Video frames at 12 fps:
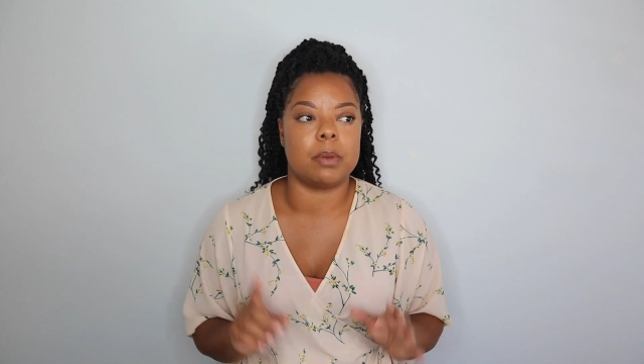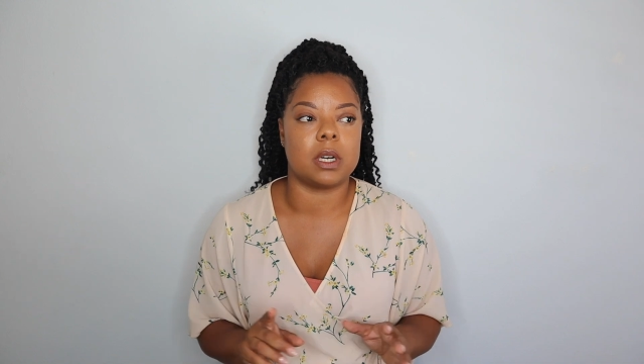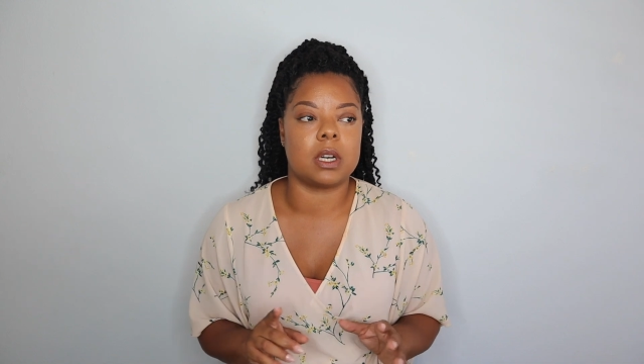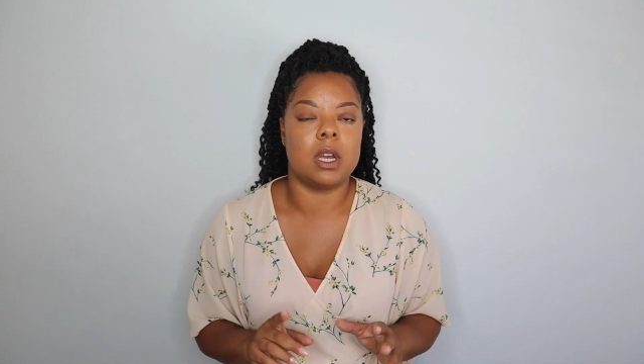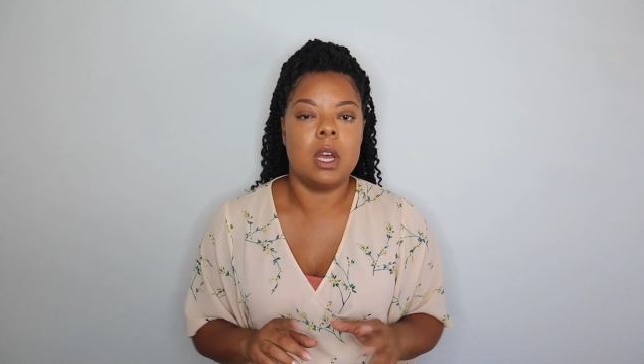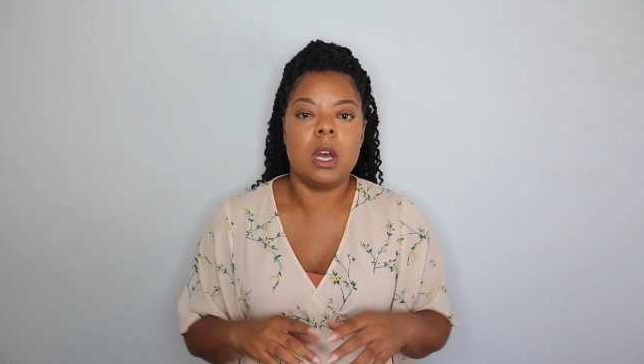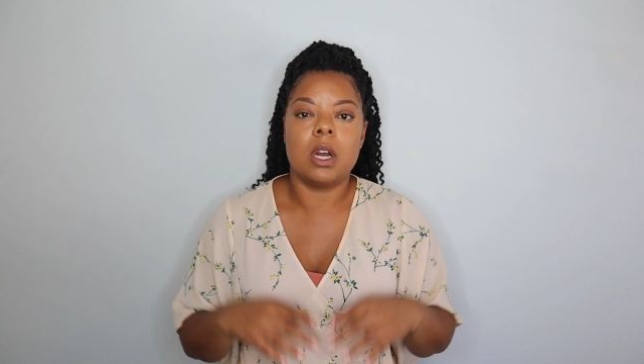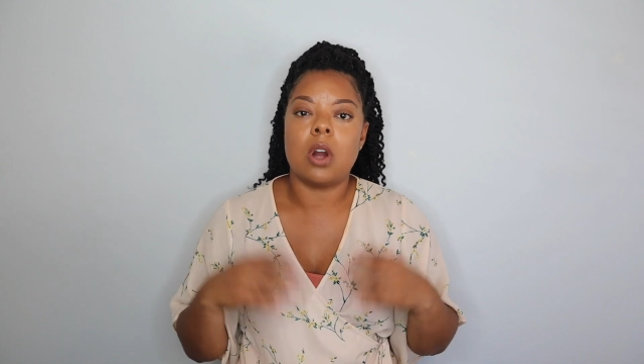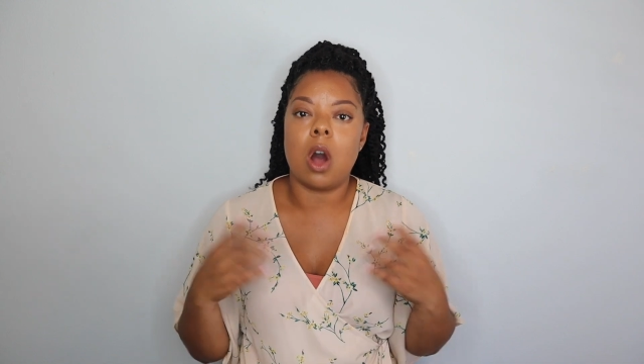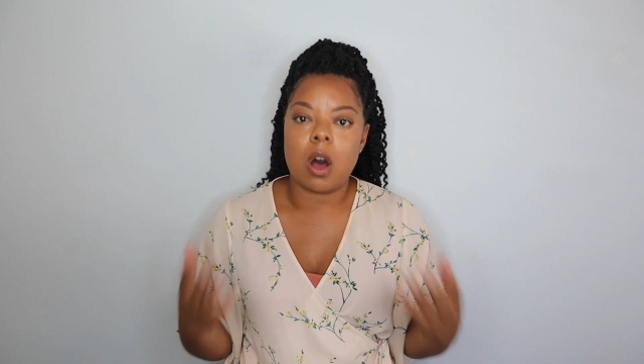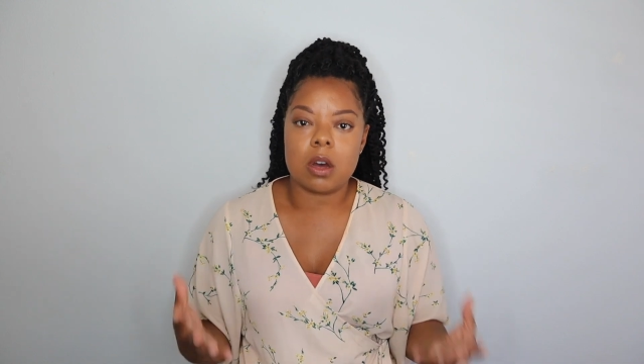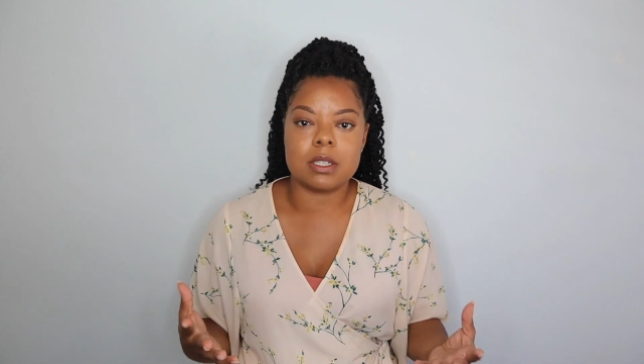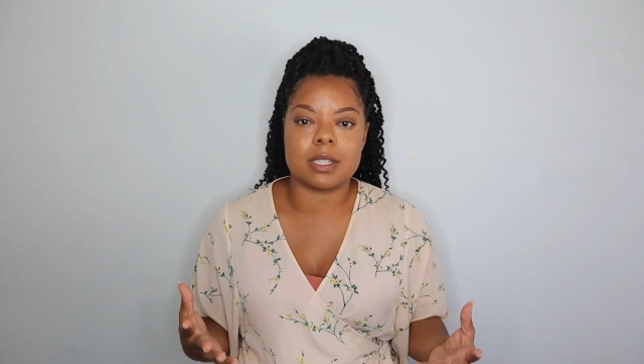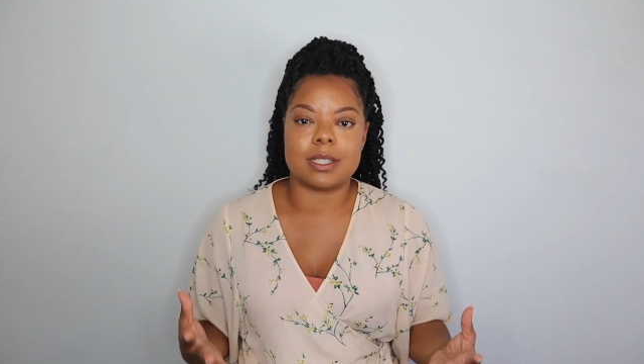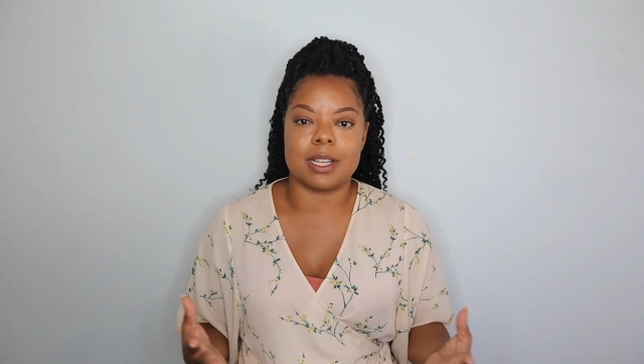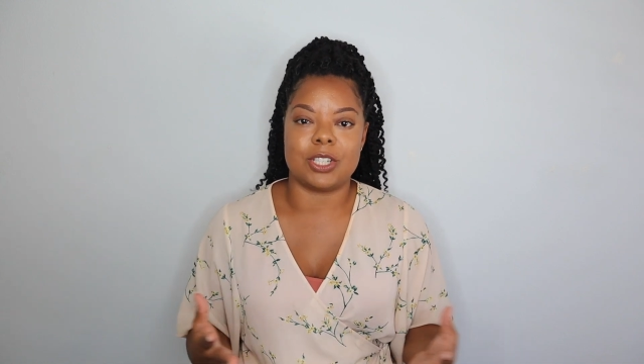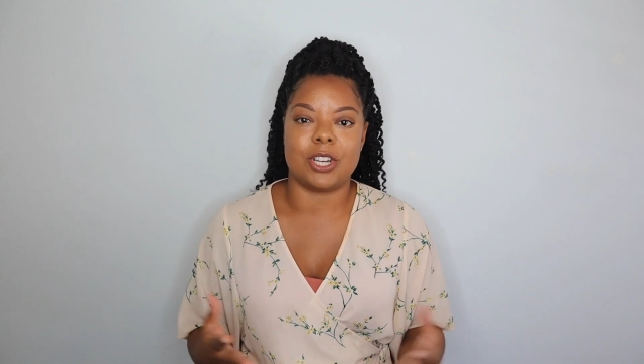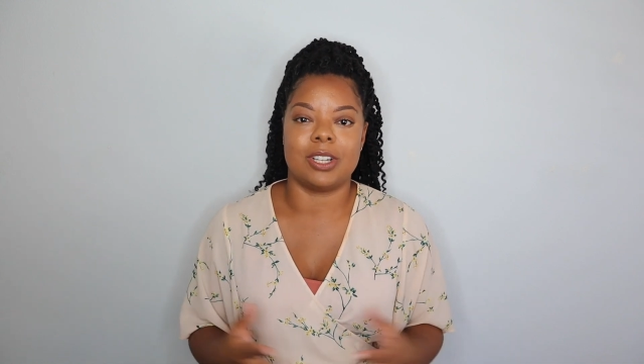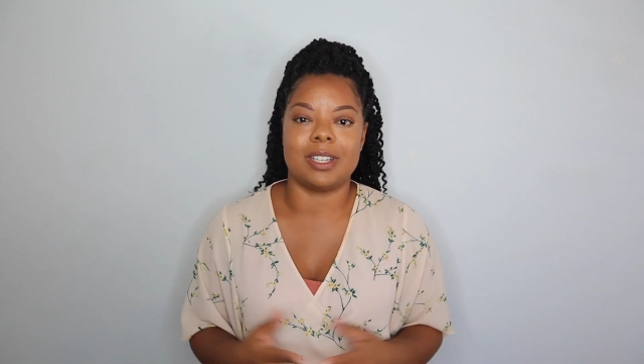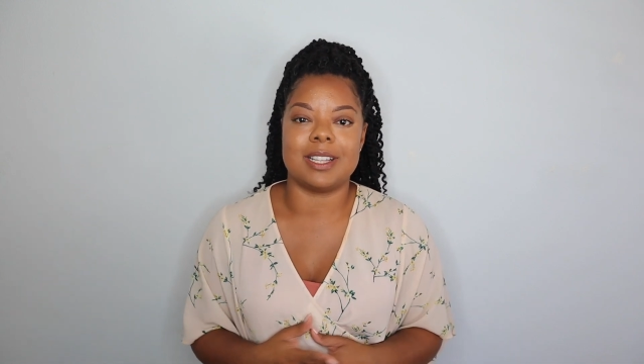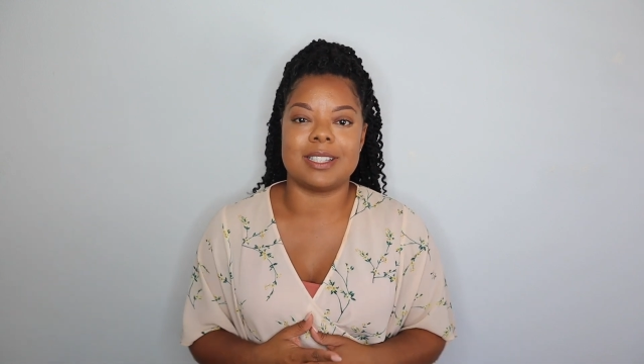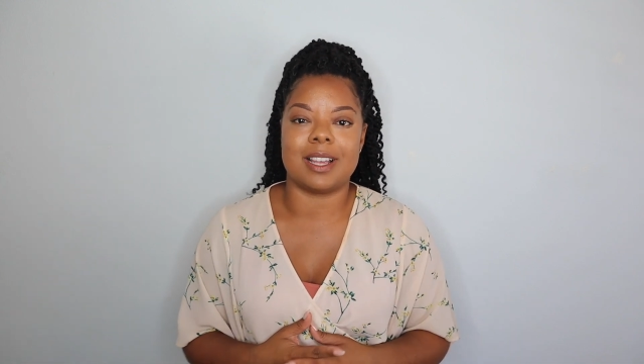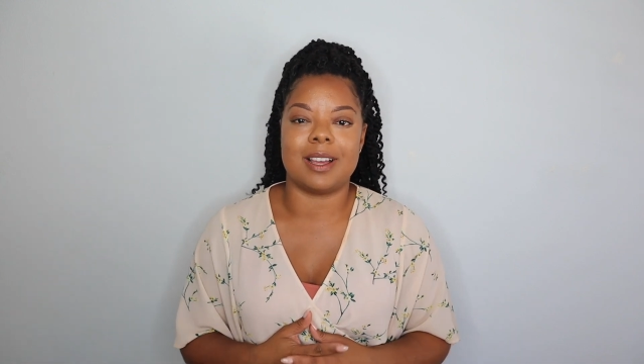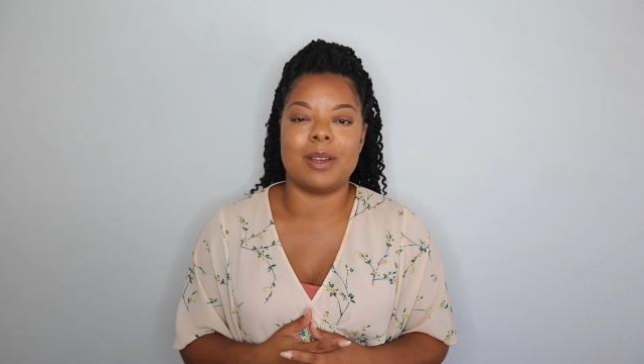book called
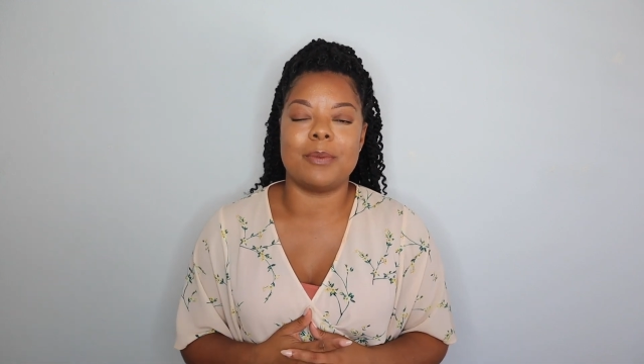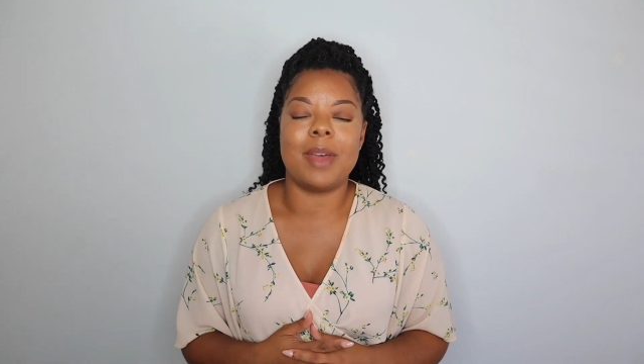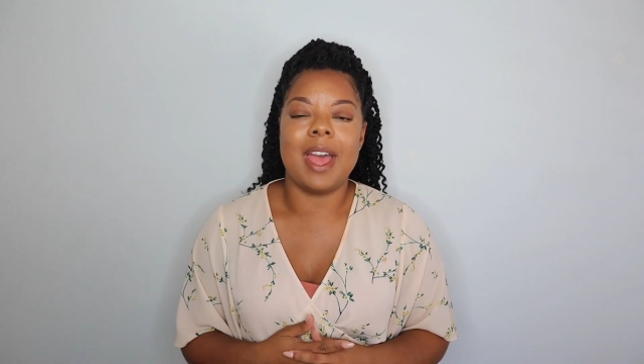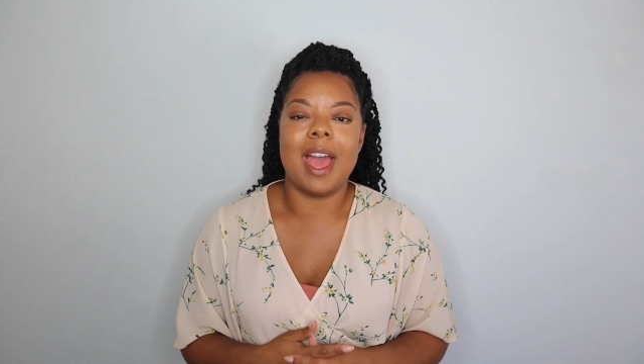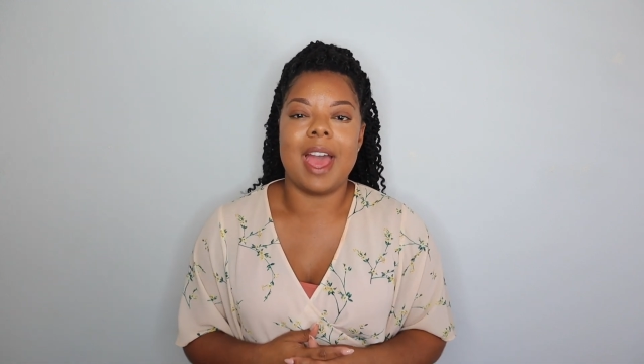Essentialism,